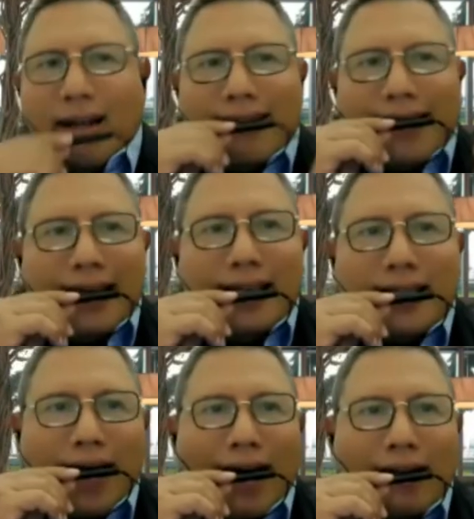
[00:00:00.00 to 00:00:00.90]

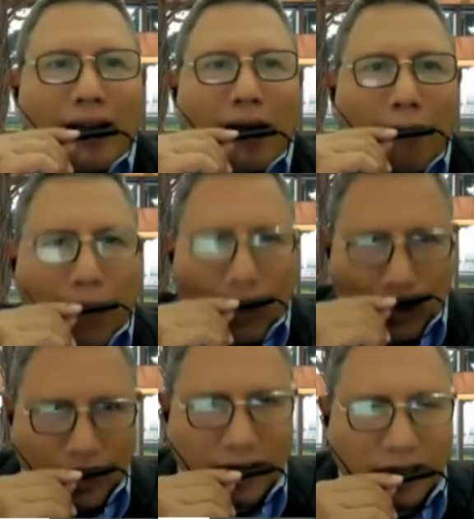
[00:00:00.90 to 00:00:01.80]
these are the
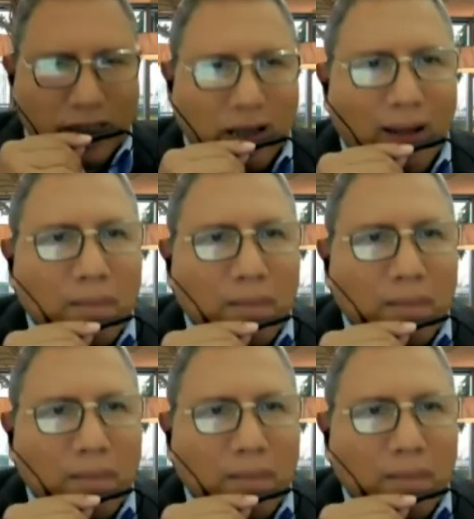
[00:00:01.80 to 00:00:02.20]
approaches.